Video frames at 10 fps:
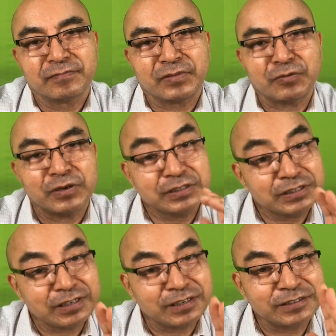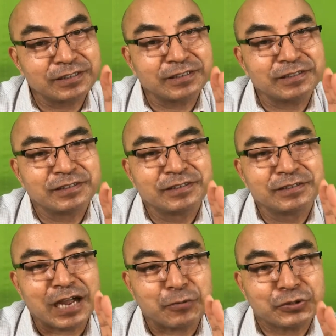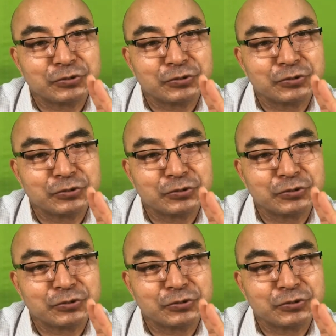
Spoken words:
But one thing another I want